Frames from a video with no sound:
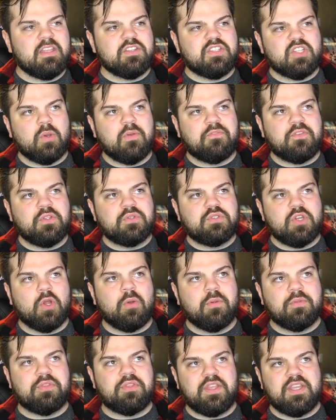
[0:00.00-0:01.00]
So if you
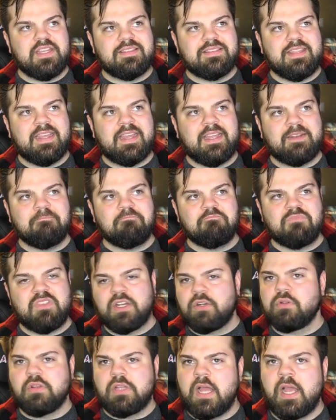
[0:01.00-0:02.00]
don't think that
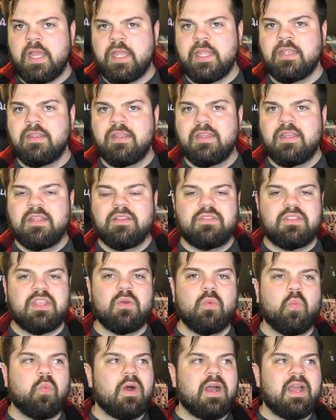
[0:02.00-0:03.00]
they're lying,
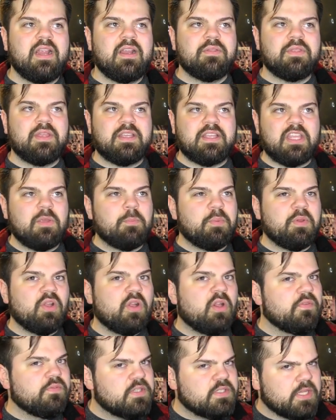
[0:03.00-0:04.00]
then why are they keeping
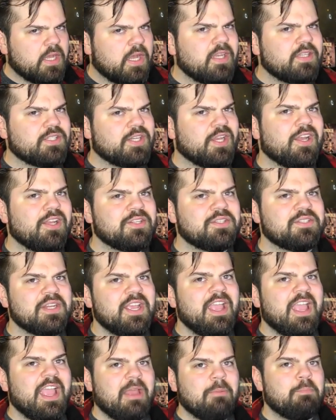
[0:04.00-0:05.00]
all this hush hush
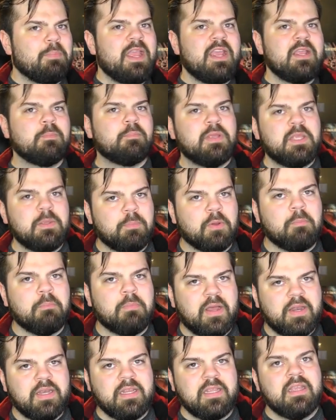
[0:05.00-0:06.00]
and paying people
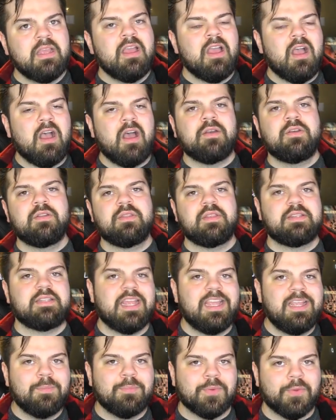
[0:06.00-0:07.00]
money under the
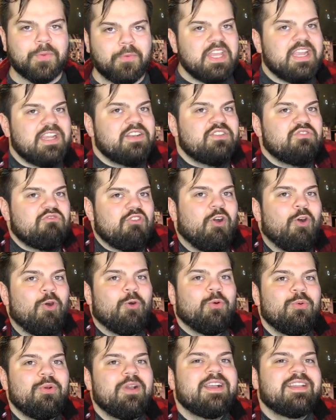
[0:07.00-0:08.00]
table? They
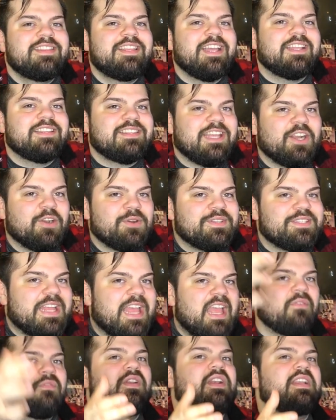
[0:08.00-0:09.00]
know that there's
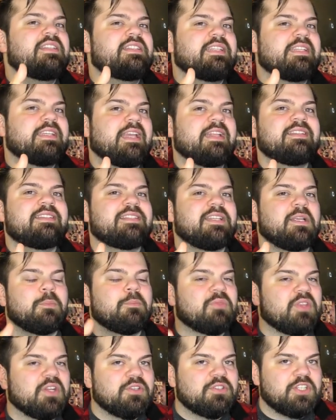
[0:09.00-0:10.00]
evidence against them.
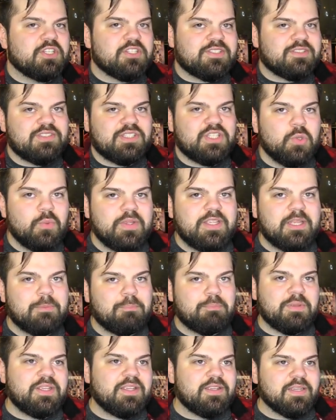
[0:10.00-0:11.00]
They're just doing it
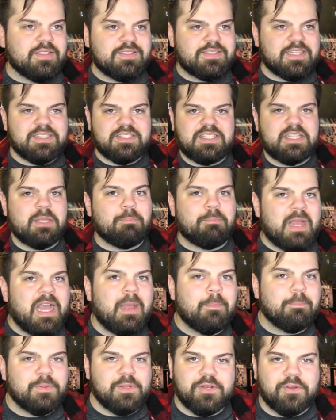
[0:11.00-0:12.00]
because it's the
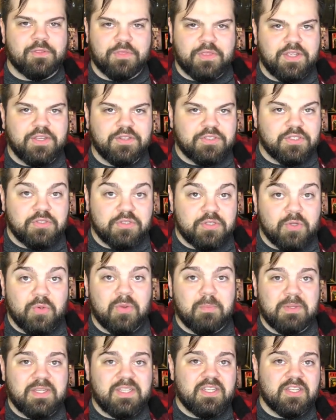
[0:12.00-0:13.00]
popular thing to do
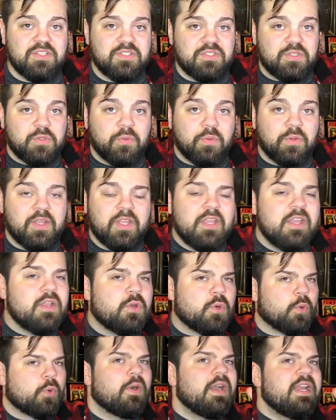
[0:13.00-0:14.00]
and because you
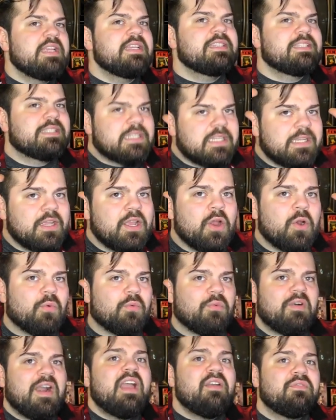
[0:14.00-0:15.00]
crazy,
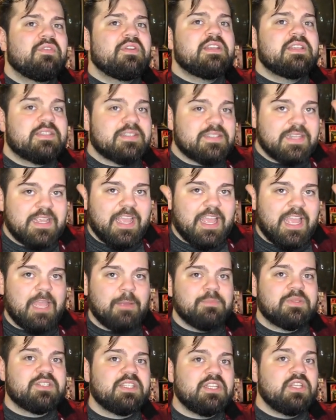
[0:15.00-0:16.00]
ravenous
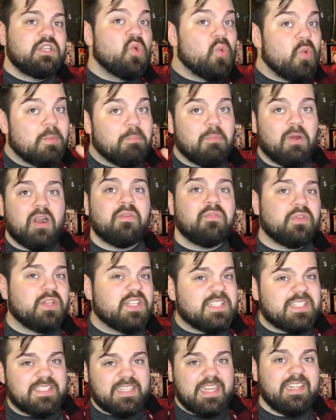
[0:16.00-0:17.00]
MCU and Marvel
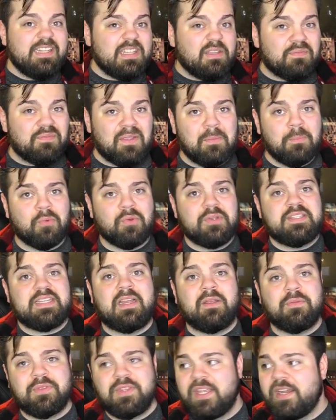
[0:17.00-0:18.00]
and Stan Lee fanboys
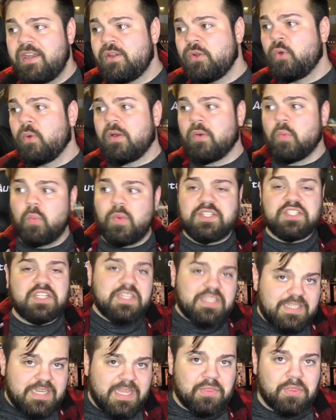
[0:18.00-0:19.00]
out there who are
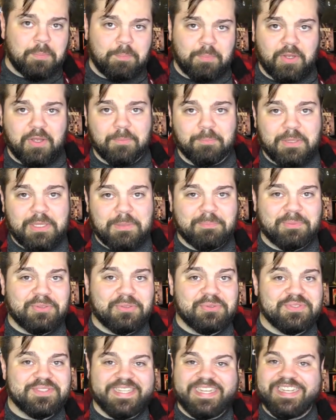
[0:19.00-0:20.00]
wishing death upon people
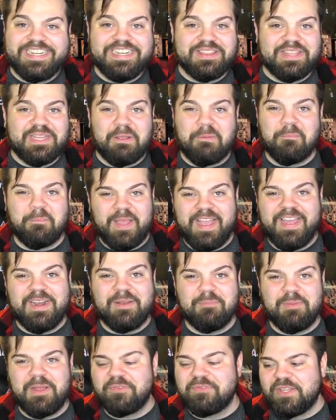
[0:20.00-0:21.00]
who say anything bad
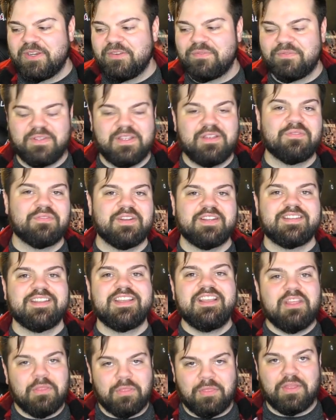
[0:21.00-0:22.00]
about their favorite
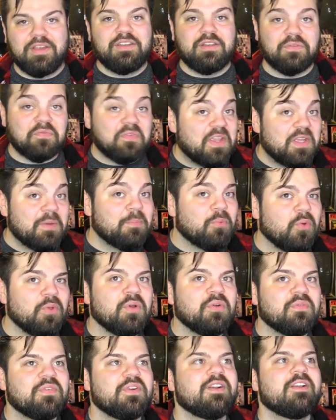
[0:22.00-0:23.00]
thing to fanboy
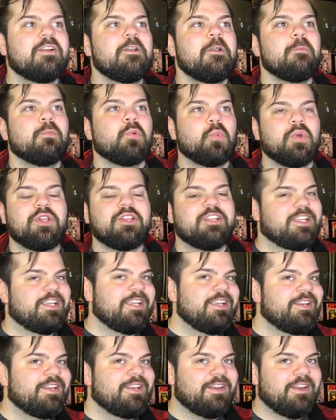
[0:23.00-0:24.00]
over will
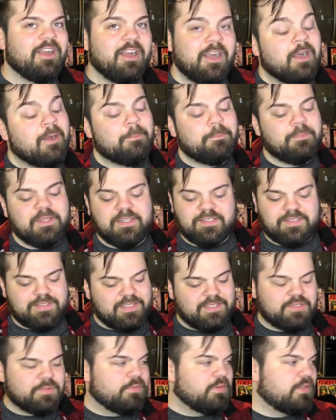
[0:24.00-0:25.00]
eat it up. It's
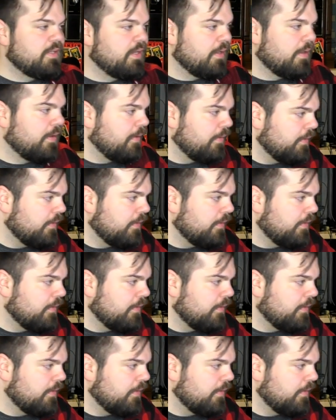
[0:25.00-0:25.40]
it's ridiculous